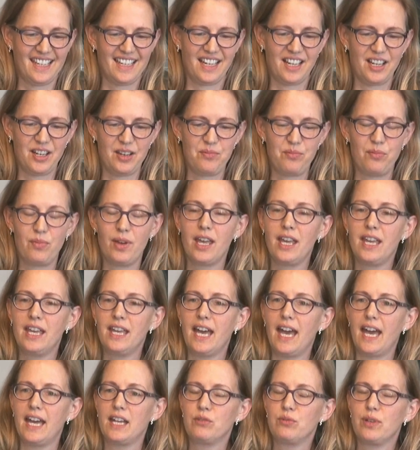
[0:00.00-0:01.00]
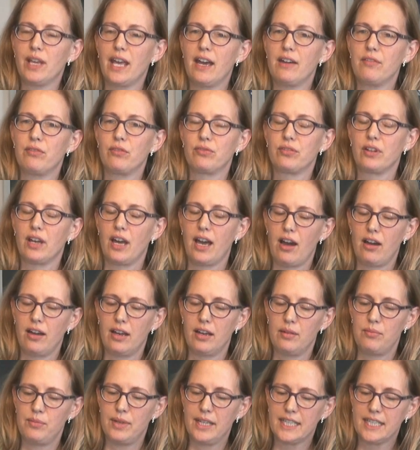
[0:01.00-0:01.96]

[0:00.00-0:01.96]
Um, and we have um,